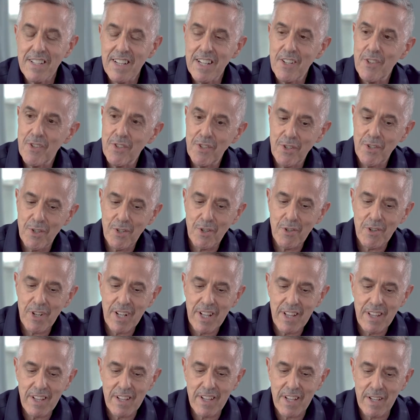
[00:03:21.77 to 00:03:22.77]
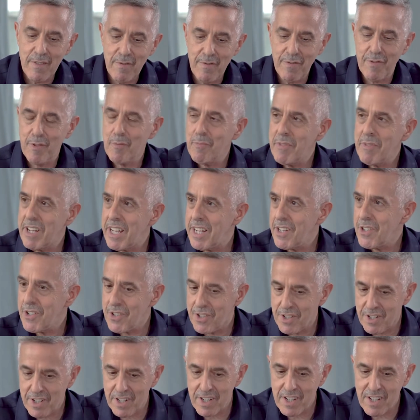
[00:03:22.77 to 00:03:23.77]
ensuring that
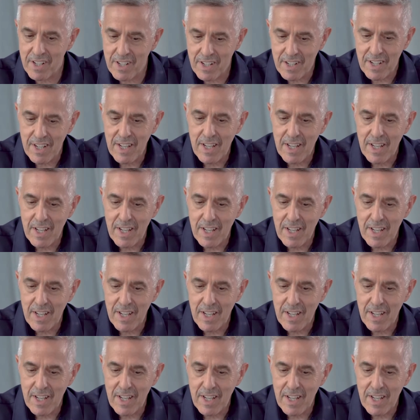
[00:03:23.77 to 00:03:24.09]
information